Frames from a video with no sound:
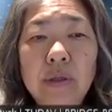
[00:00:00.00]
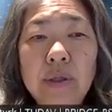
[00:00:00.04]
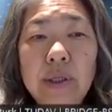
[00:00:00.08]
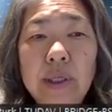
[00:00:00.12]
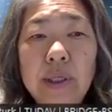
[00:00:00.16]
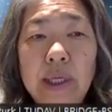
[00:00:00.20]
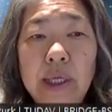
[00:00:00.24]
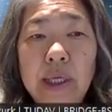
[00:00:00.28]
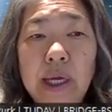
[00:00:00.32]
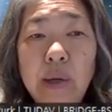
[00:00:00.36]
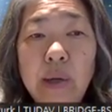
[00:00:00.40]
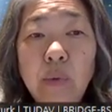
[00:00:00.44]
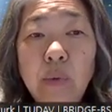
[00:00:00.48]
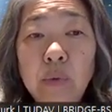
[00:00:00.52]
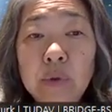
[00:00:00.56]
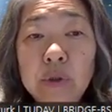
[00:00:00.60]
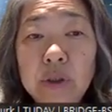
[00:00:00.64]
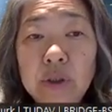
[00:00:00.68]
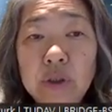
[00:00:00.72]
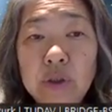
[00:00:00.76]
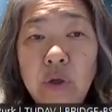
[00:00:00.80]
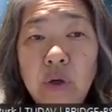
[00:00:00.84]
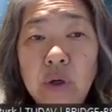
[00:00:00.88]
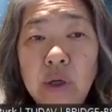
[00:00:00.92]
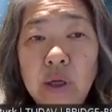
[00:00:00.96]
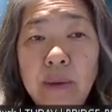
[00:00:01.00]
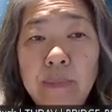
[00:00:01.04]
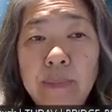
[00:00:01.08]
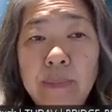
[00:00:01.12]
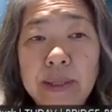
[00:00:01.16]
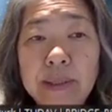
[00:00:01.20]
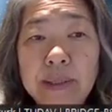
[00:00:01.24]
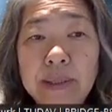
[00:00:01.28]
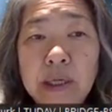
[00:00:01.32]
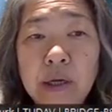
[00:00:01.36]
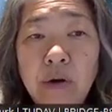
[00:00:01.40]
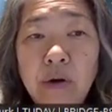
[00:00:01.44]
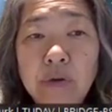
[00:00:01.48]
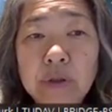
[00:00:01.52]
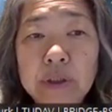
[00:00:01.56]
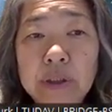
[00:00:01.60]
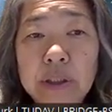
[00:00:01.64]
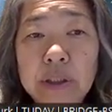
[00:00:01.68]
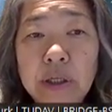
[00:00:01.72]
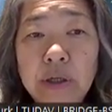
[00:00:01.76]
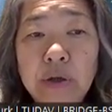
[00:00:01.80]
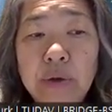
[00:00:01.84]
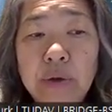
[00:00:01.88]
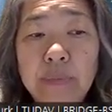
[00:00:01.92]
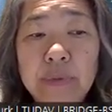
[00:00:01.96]
So here I want to talk about the
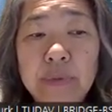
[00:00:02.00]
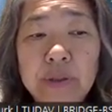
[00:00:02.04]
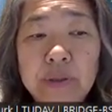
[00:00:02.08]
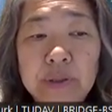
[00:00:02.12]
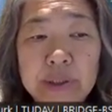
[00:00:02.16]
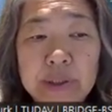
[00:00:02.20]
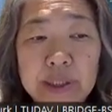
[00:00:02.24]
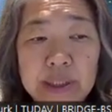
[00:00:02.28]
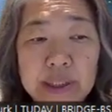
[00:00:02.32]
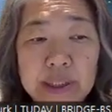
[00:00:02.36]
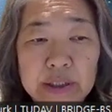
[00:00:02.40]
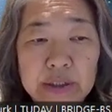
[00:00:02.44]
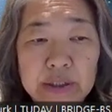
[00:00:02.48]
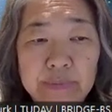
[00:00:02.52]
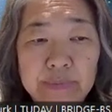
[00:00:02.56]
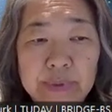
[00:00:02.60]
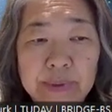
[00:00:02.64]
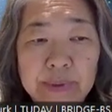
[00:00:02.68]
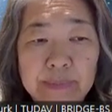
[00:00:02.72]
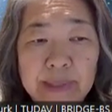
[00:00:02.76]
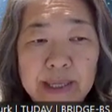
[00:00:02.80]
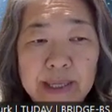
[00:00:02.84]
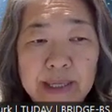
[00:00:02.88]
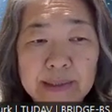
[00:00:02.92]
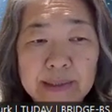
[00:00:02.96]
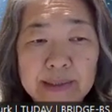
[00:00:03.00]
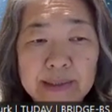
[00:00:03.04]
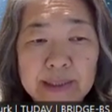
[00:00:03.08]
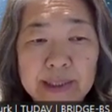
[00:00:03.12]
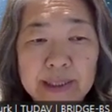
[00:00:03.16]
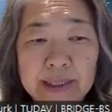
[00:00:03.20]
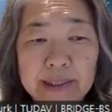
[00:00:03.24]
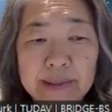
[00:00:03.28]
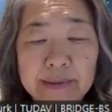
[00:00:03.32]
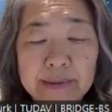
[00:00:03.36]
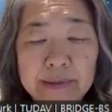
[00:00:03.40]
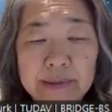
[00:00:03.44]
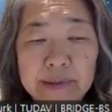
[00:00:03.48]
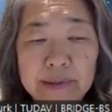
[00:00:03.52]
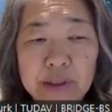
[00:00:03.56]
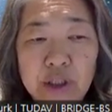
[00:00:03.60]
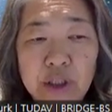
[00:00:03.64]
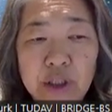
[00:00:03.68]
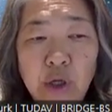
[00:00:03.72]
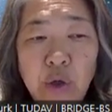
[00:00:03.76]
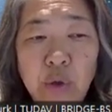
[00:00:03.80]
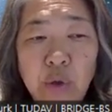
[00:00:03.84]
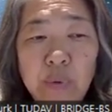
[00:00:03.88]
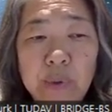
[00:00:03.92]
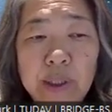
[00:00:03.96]
coastal communities of the Black Sea.
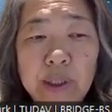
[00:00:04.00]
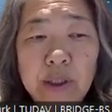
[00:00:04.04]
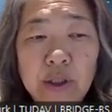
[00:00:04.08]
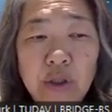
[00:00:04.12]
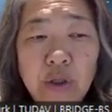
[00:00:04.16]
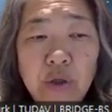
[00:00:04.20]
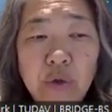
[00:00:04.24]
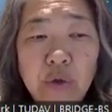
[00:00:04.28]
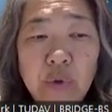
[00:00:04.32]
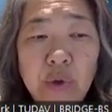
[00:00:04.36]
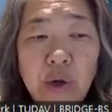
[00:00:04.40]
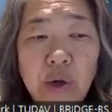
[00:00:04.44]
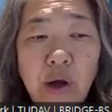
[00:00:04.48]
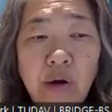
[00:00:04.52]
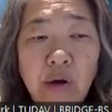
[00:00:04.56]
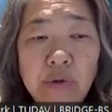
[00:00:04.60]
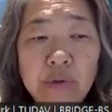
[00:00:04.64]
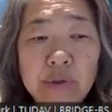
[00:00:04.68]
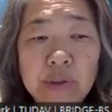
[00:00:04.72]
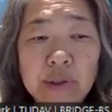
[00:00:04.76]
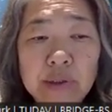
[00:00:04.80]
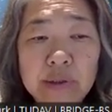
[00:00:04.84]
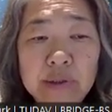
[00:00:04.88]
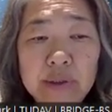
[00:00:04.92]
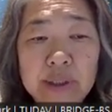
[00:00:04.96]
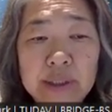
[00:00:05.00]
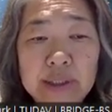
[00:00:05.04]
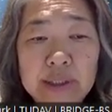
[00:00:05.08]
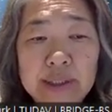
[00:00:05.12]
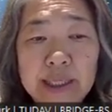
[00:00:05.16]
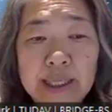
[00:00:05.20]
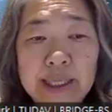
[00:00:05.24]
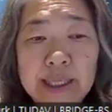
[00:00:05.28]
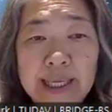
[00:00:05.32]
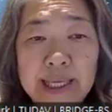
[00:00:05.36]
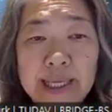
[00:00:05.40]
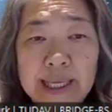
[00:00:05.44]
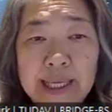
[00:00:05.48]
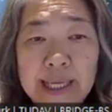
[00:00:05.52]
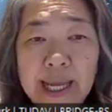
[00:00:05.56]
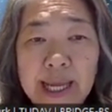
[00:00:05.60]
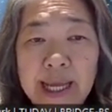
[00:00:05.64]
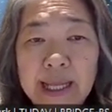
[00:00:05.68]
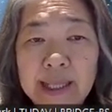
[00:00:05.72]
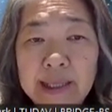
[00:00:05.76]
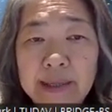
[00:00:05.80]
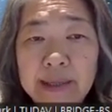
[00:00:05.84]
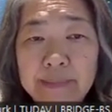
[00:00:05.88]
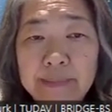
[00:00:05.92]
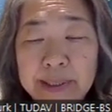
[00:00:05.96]
Knowing your audience is a key
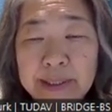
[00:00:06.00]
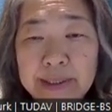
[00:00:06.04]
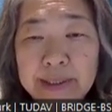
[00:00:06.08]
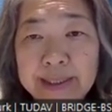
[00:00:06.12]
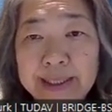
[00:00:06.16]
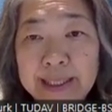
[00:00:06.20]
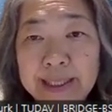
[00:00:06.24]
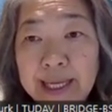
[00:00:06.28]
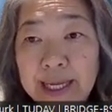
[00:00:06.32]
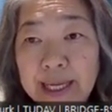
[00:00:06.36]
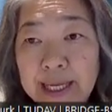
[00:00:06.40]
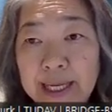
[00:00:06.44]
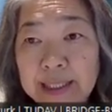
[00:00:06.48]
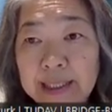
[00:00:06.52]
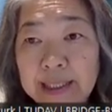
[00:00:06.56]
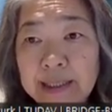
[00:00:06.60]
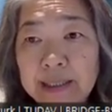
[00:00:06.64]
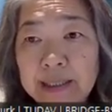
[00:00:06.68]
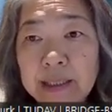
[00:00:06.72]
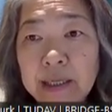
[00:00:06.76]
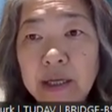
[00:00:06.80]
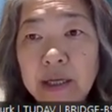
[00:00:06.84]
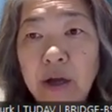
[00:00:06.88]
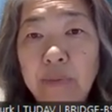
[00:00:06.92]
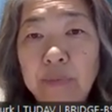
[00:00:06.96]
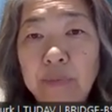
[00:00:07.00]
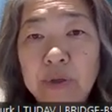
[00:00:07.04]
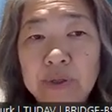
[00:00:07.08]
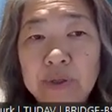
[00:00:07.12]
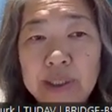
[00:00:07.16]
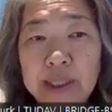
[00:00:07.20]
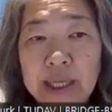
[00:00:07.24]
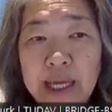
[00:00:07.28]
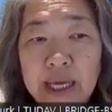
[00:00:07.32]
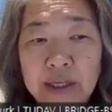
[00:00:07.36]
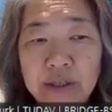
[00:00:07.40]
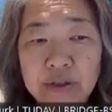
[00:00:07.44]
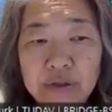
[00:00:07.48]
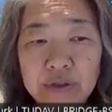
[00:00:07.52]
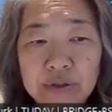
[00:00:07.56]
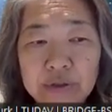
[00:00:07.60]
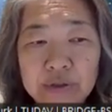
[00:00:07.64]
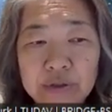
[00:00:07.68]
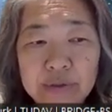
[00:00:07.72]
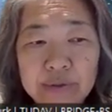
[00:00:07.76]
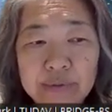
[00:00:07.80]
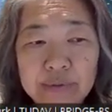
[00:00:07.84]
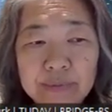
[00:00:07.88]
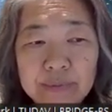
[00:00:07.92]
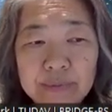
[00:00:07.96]
element in
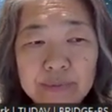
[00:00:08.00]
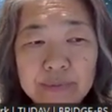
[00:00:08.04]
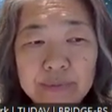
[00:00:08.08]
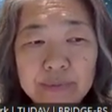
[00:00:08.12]
communication.